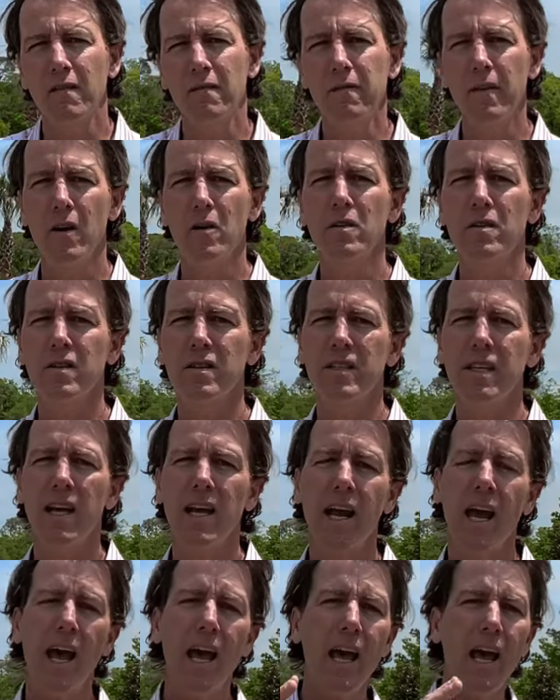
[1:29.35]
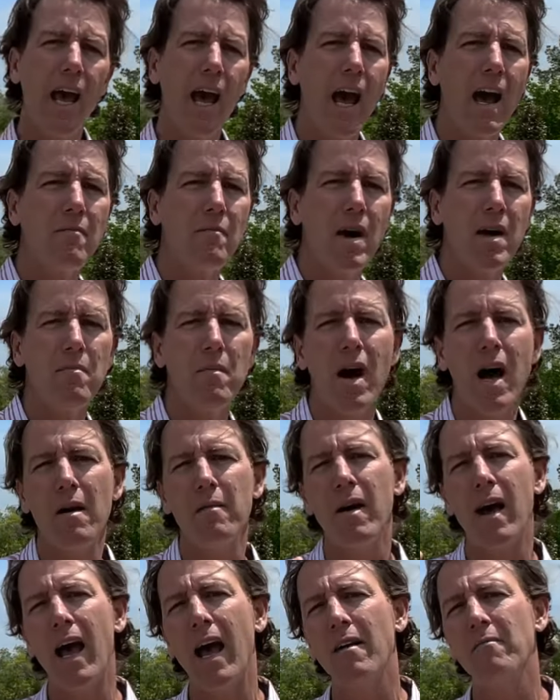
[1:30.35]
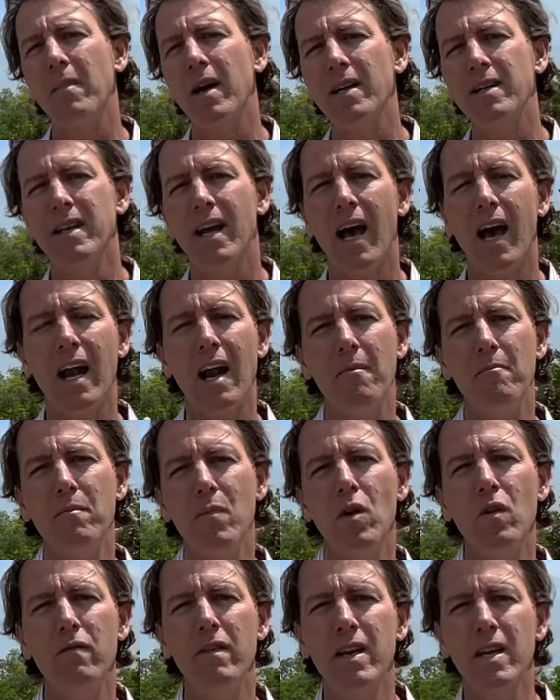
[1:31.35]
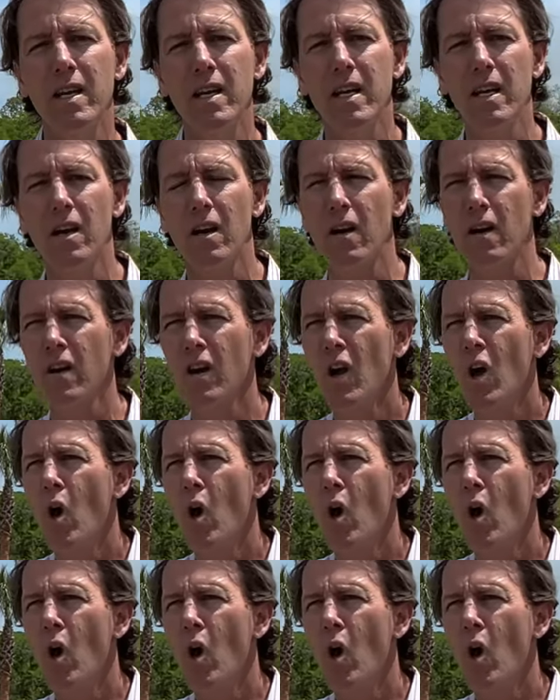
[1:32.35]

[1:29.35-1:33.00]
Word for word: Folks are saying, hey, I have my mom, I have my dad, I'm moving here.